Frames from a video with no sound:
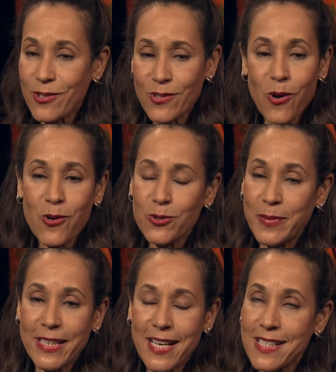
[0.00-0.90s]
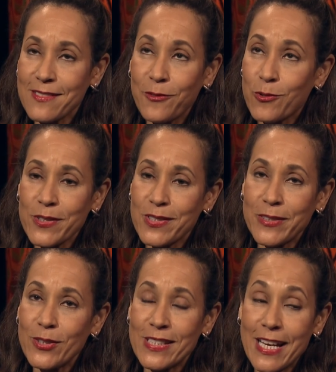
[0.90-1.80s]
years old because of course
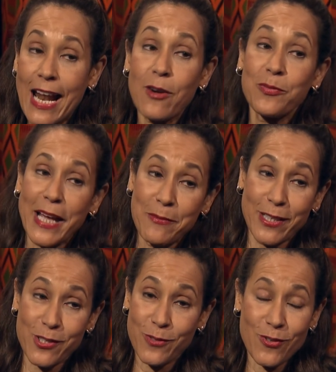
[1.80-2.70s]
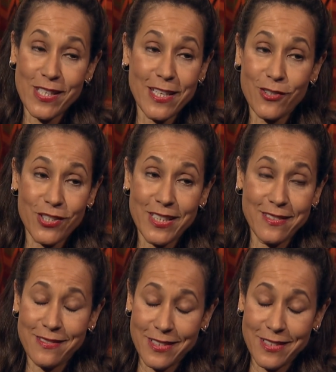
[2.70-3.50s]
when you see and I don't blame her because when you see her she